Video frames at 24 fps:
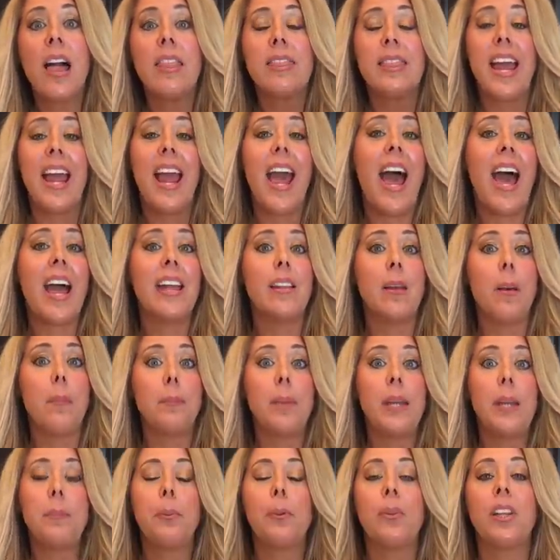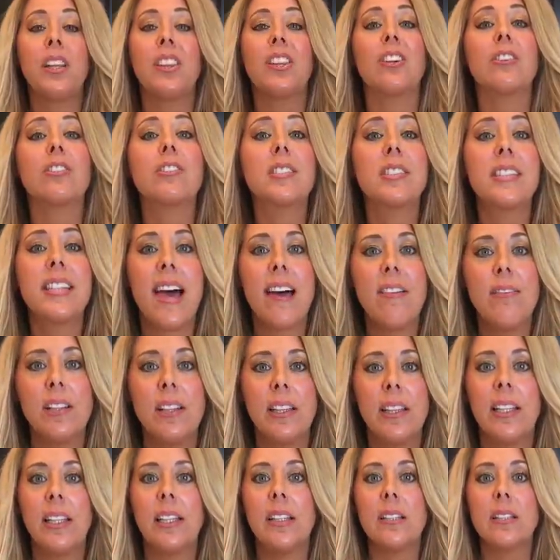they had people in their
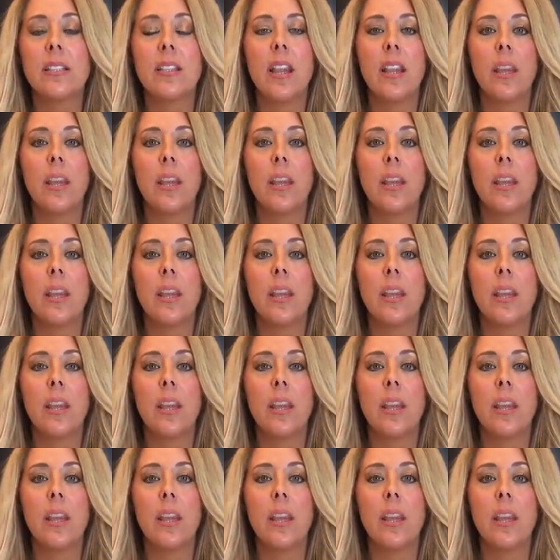70s